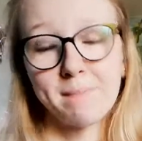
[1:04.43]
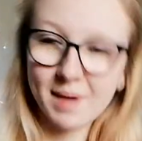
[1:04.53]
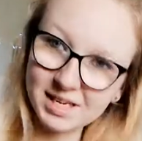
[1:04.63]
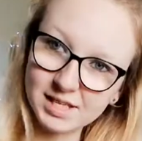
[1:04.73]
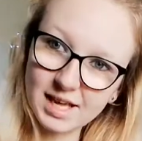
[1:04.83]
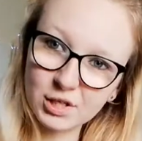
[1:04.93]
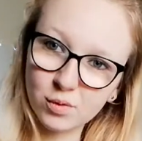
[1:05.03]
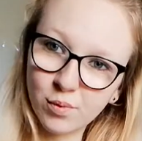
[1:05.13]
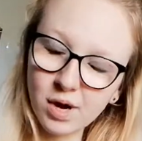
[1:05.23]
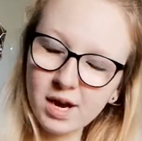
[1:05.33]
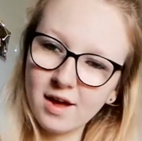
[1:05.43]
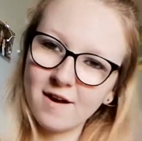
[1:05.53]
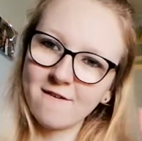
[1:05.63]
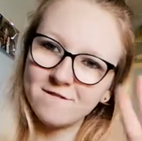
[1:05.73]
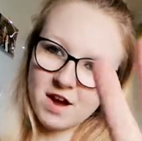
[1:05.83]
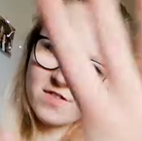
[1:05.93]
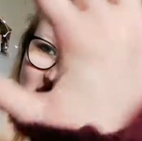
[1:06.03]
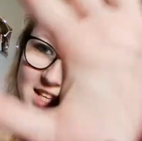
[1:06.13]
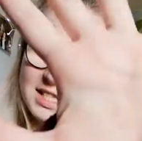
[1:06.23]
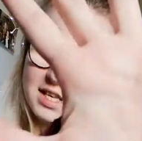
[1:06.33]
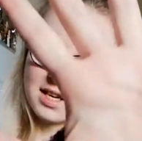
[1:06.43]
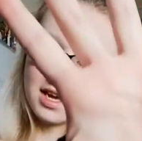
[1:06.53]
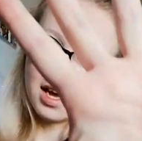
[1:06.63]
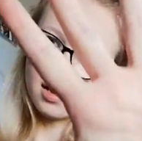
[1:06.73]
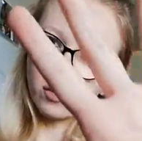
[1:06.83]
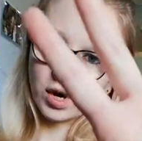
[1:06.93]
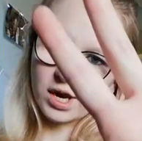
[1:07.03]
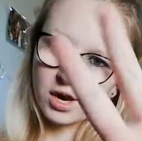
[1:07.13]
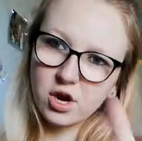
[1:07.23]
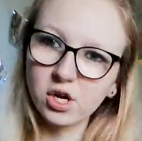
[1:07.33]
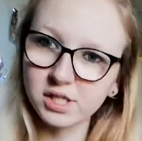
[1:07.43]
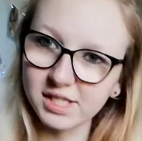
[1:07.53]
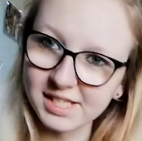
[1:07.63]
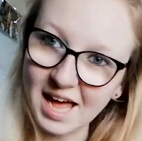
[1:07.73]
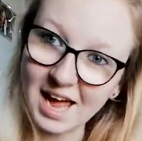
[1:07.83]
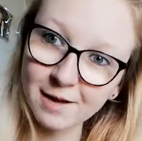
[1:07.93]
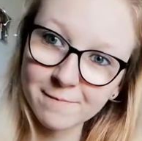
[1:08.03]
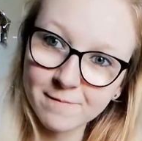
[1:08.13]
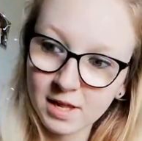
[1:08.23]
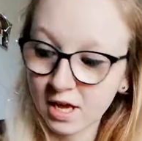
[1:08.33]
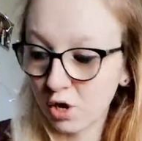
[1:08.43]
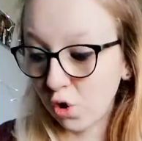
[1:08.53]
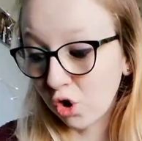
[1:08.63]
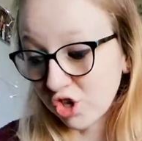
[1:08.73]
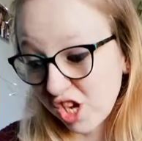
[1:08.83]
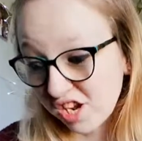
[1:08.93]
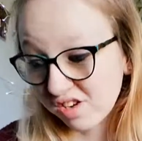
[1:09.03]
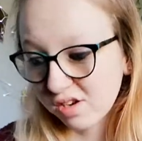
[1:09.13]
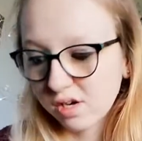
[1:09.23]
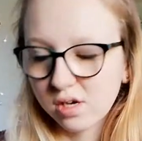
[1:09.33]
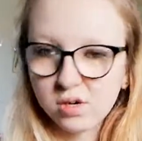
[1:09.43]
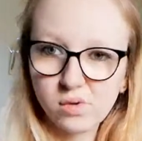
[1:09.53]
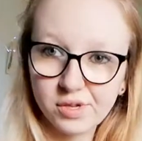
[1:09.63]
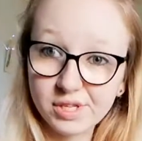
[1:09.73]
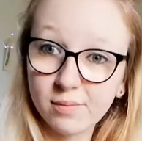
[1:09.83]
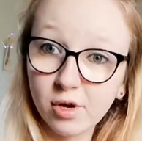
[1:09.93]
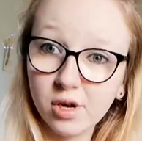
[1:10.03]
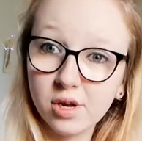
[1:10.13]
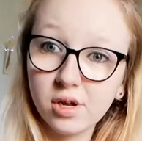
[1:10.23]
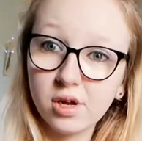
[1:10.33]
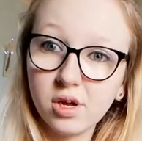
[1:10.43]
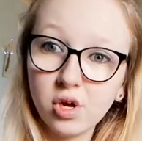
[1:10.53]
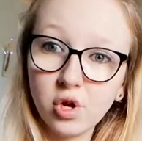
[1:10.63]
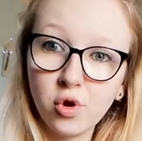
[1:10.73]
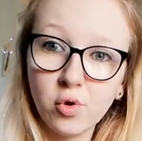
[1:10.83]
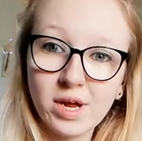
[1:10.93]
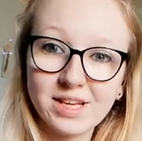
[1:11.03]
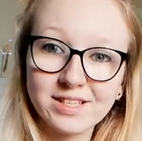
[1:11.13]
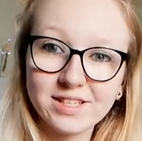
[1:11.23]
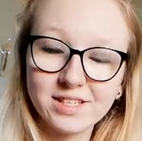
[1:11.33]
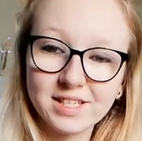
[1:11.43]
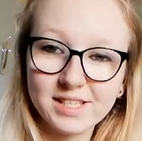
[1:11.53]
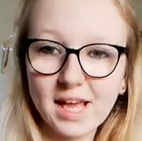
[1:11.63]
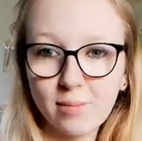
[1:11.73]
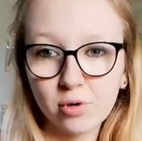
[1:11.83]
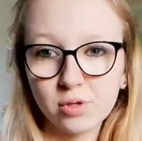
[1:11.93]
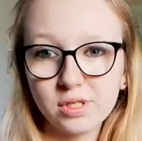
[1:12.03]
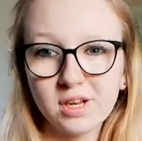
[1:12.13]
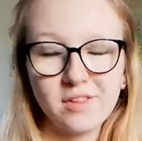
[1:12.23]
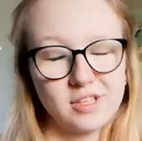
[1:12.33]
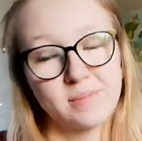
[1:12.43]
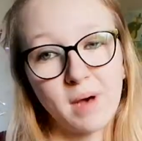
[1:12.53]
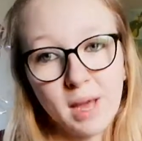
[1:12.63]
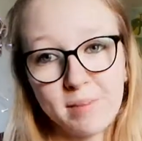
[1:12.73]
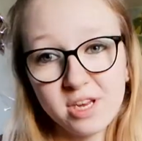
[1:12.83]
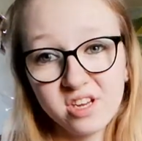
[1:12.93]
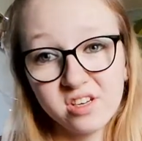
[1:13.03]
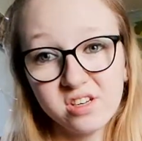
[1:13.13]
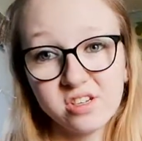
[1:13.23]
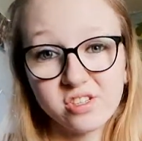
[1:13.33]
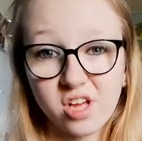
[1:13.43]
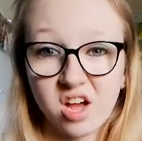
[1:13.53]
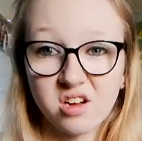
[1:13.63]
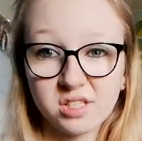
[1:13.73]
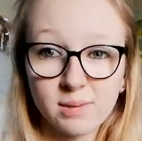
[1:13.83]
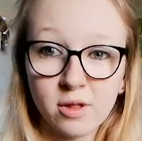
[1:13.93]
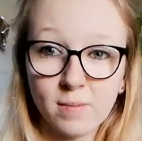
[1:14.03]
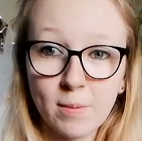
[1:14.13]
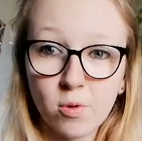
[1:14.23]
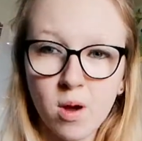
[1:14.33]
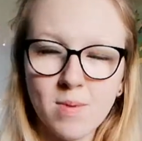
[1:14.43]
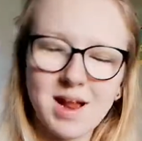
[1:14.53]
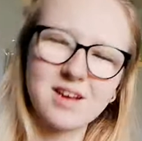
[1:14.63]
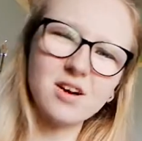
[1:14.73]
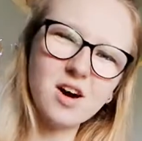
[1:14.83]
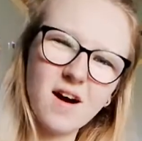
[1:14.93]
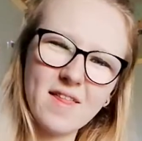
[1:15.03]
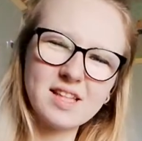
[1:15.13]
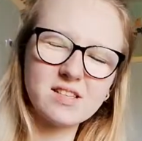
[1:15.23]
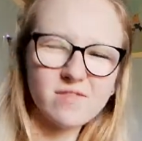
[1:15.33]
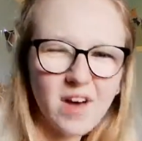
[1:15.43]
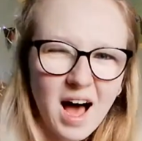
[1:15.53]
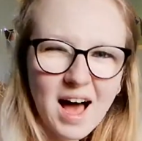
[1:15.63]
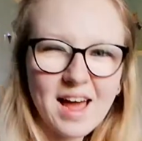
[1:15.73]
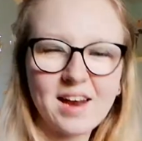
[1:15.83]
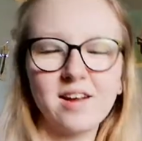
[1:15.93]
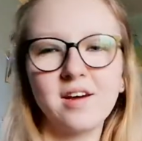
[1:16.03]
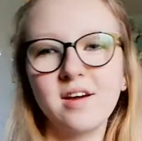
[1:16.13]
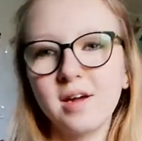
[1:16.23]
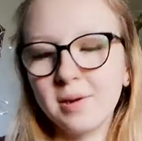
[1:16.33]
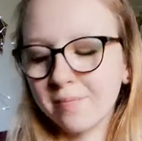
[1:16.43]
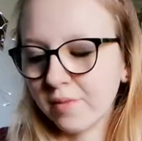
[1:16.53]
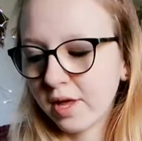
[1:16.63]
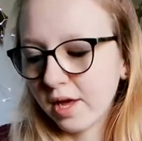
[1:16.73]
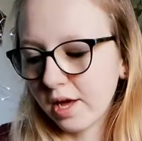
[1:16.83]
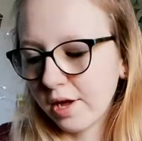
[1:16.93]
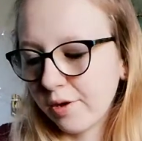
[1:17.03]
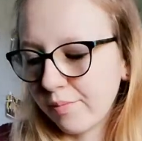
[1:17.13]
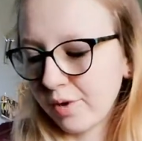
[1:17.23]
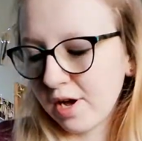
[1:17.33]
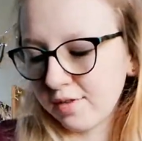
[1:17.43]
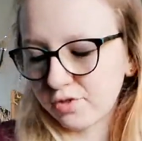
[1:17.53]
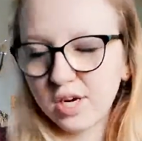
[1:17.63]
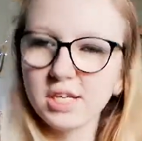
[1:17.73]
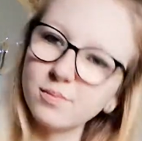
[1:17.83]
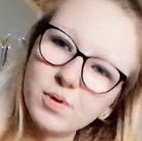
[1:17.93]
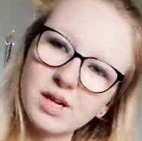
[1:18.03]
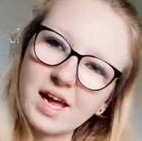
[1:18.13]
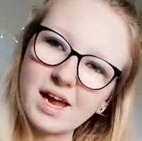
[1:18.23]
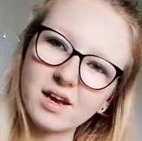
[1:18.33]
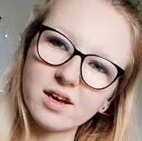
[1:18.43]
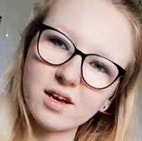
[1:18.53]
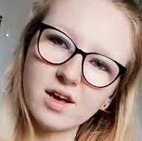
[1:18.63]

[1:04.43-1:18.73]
back to the actual point. Five things of what not to say or do with someone who is disabled. This is my opinion, so some other people might be like, oh, that's fine. But I've tried to put like